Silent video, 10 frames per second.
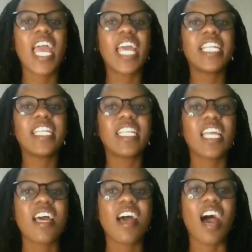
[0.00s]

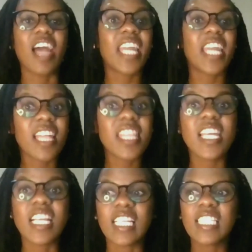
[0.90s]
And another
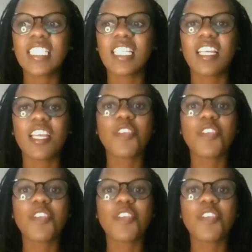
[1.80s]
thing is,